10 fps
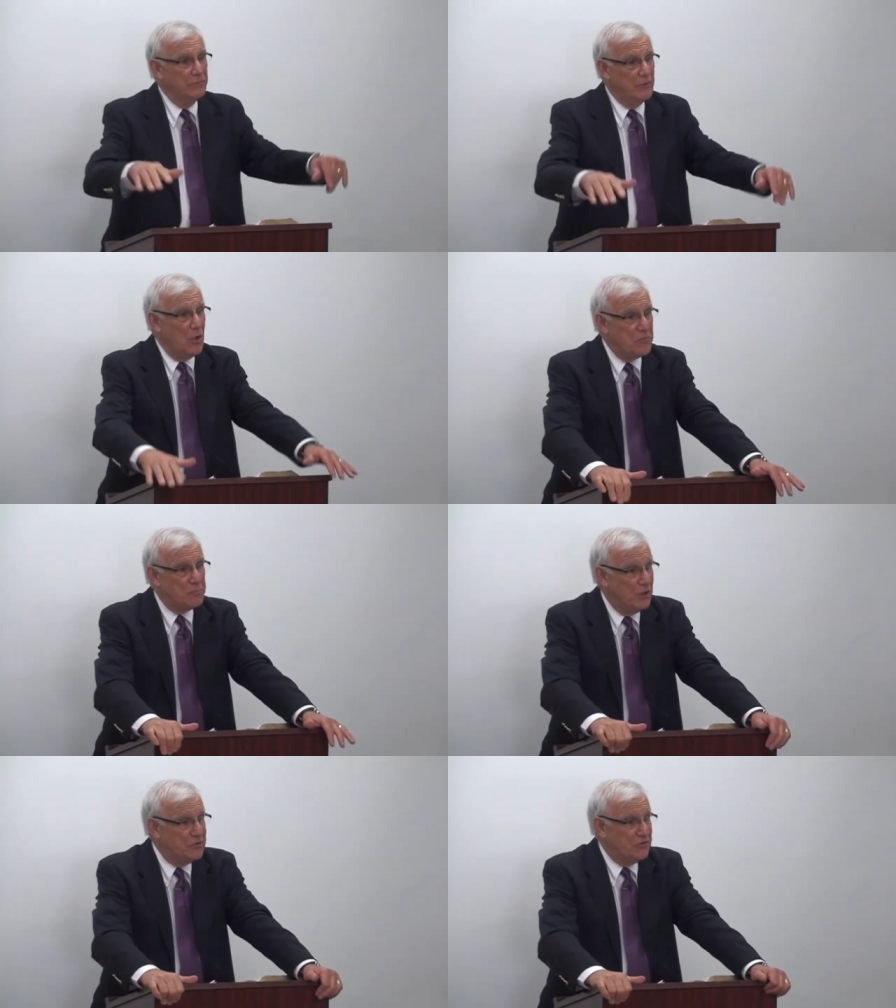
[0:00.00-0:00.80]
there are other
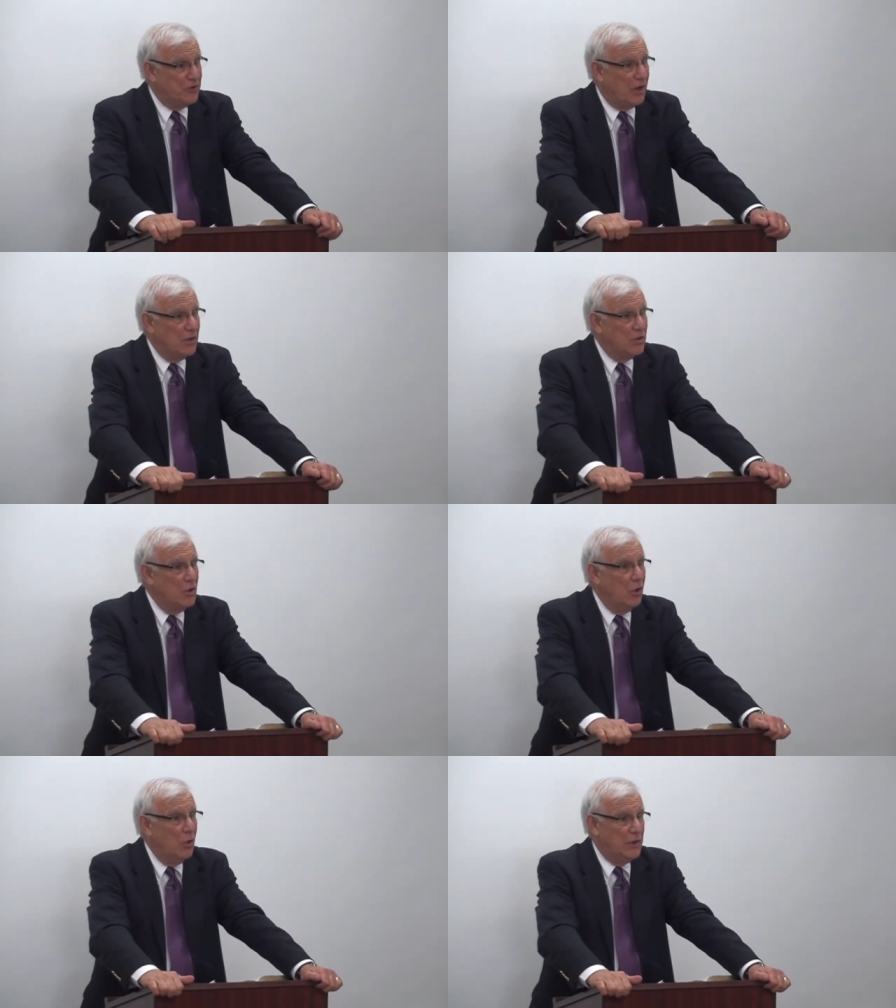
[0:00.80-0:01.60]
places I can
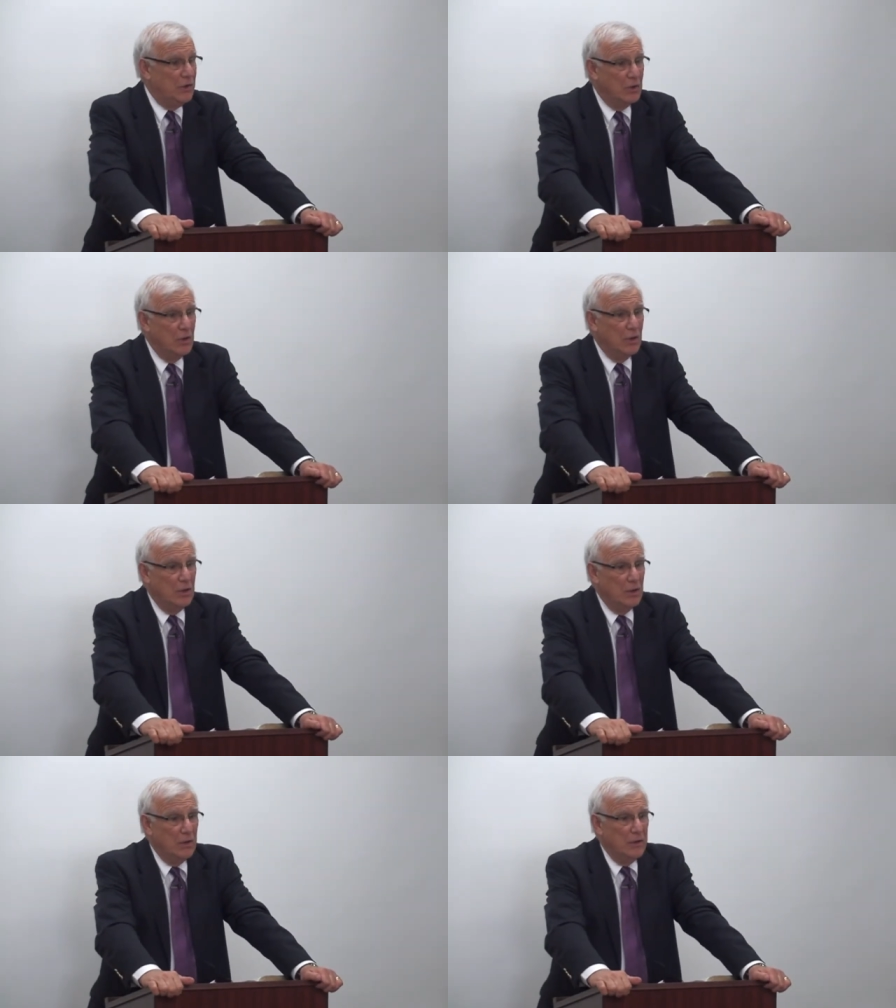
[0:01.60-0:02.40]
go, and
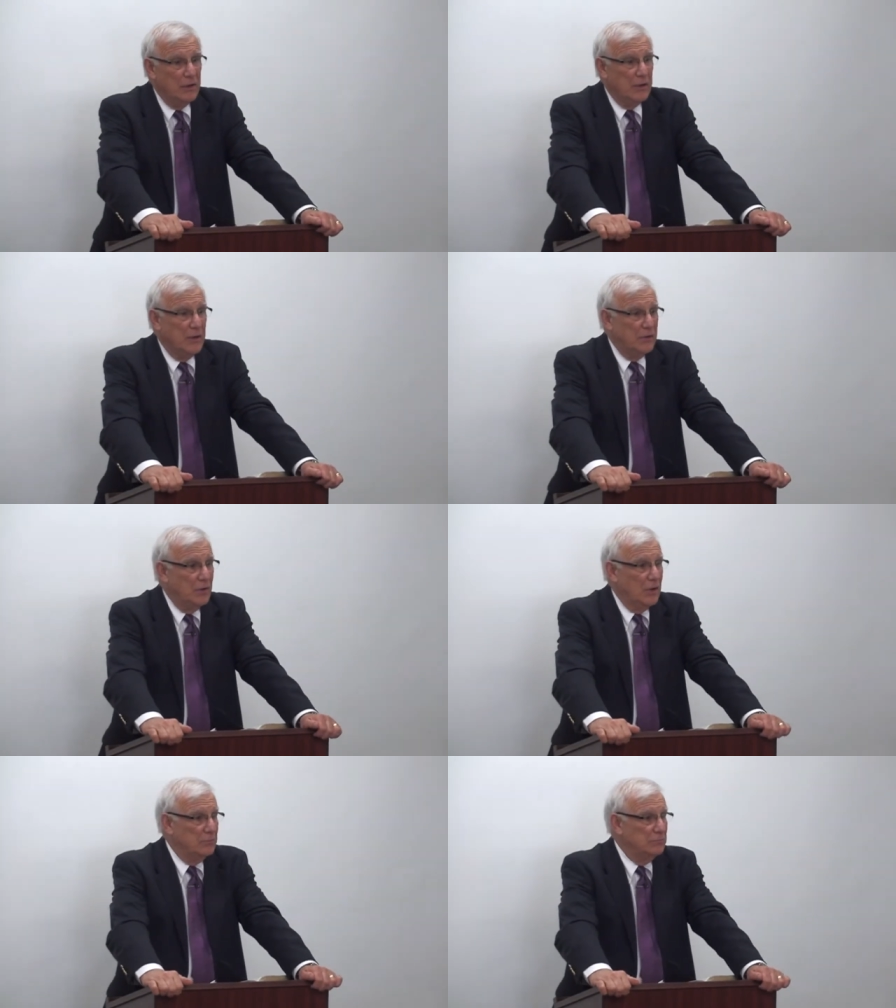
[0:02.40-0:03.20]
and
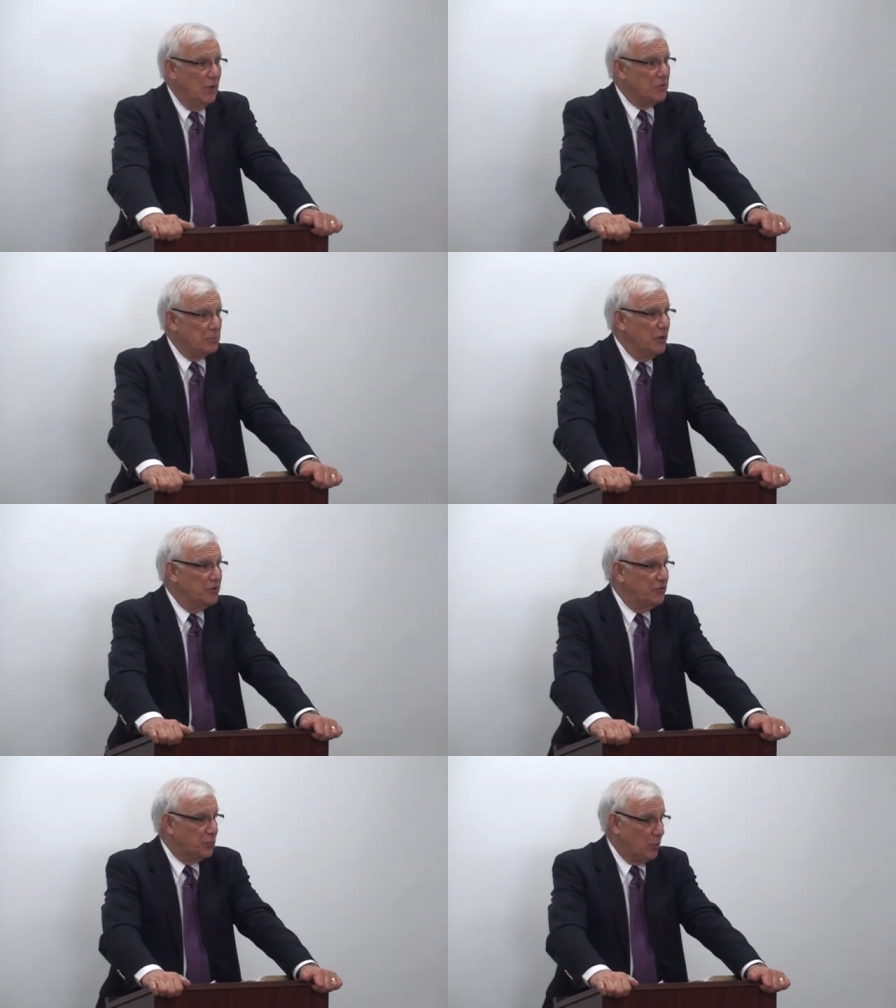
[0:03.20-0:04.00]
um, other
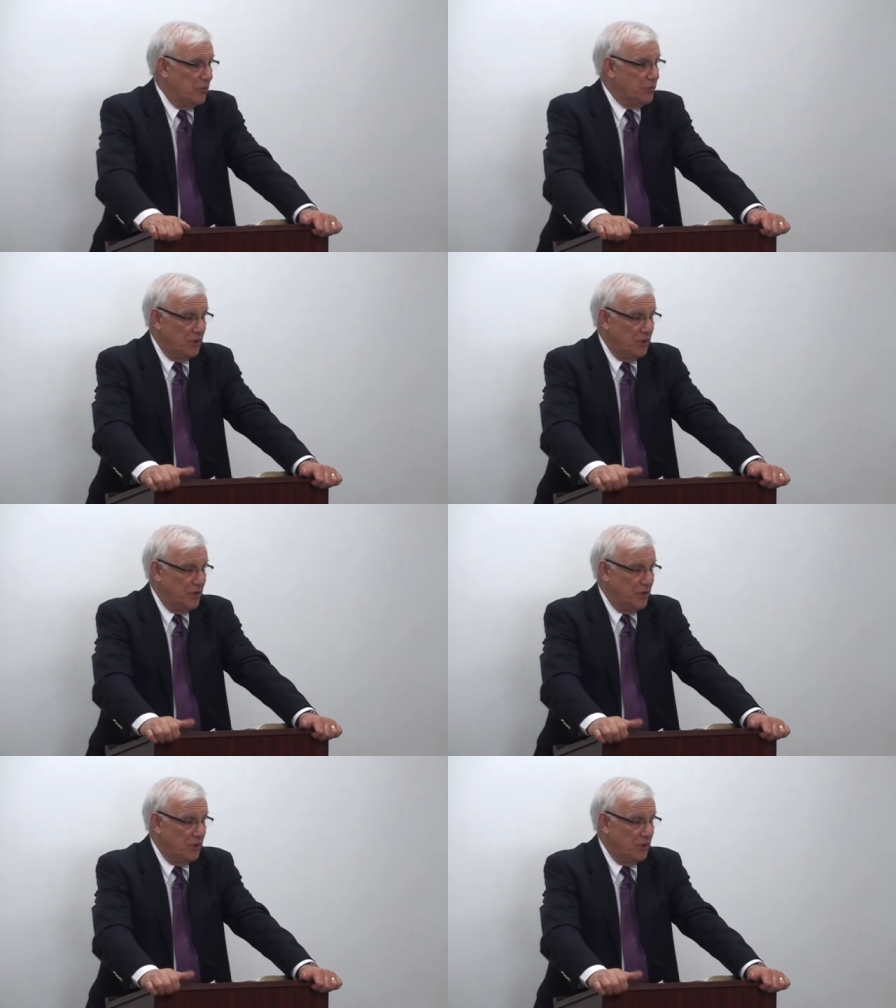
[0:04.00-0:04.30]
places where I